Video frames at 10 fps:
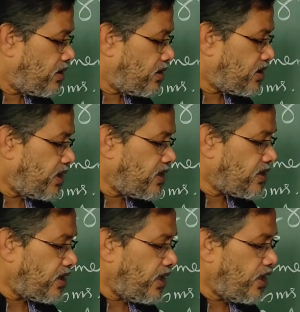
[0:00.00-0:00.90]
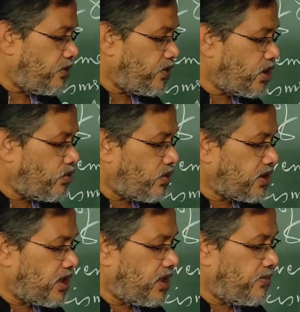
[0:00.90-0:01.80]
since the individual
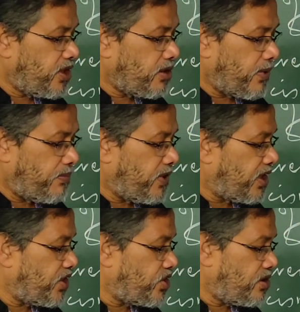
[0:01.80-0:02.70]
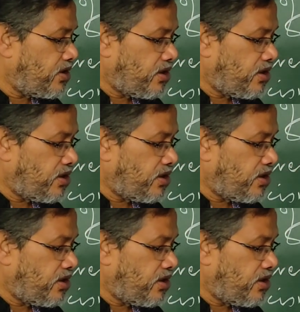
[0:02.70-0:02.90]
was in limit of application.